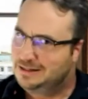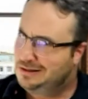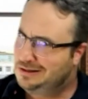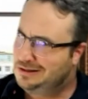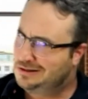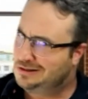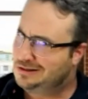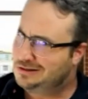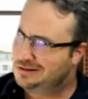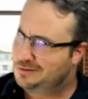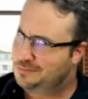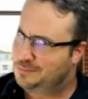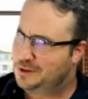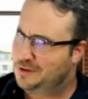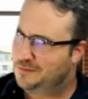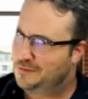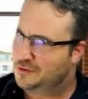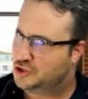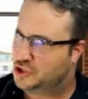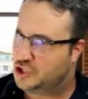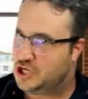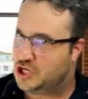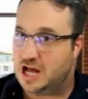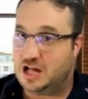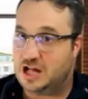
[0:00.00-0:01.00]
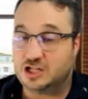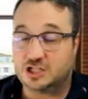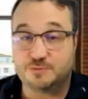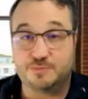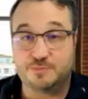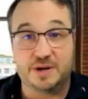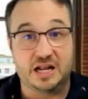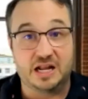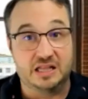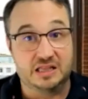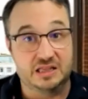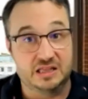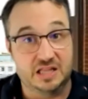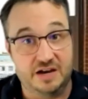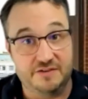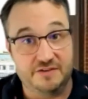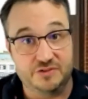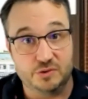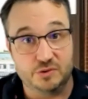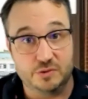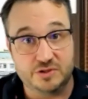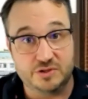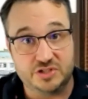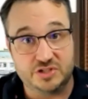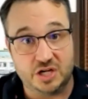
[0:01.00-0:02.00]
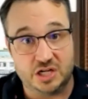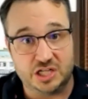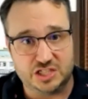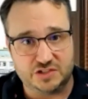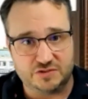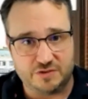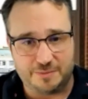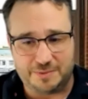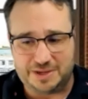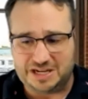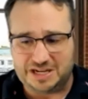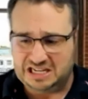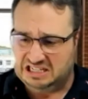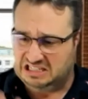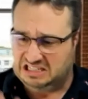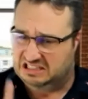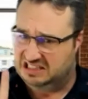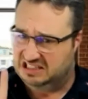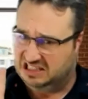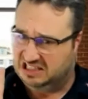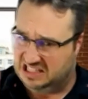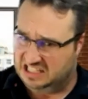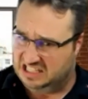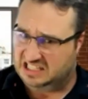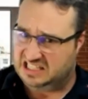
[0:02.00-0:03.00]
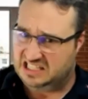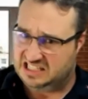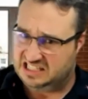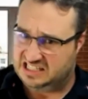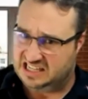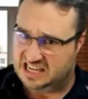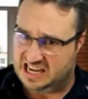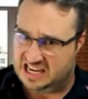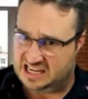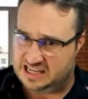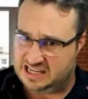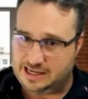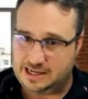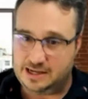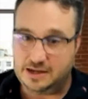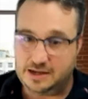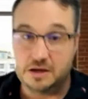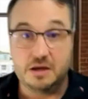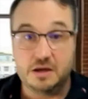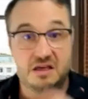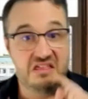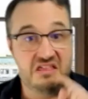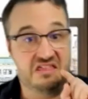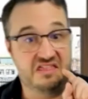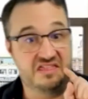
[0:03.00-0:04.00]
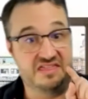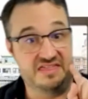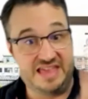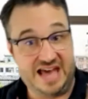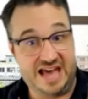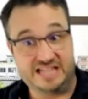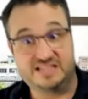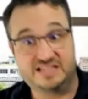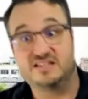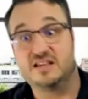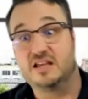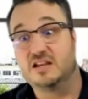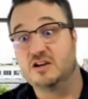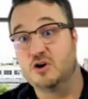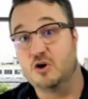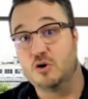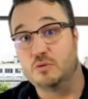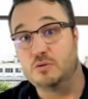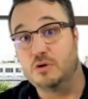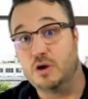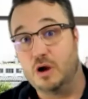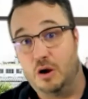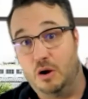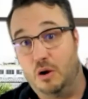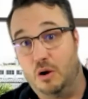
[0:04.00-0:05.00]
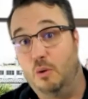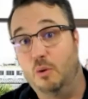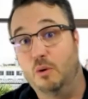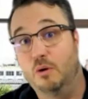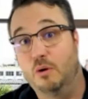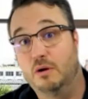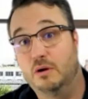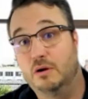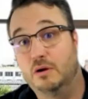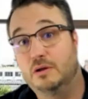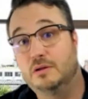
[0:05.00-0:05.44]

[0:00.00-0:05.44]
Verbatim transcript: This is a bit of a challenge, but I love the results from it. This is icky. That's a no go.